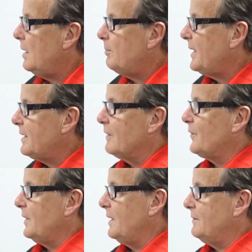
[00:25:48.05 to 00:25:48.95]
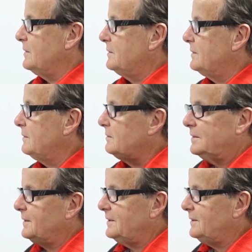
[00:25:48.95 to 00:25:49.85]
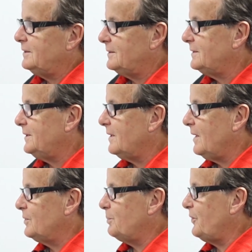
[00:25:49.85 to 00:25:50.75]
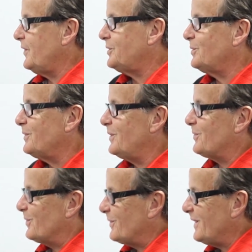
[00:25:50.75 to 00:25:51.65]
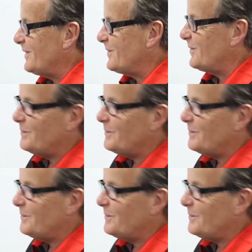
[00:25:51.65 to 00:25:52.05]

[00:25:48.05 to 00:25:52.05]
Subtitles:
My comfort level is, I was a professional racer, right? So,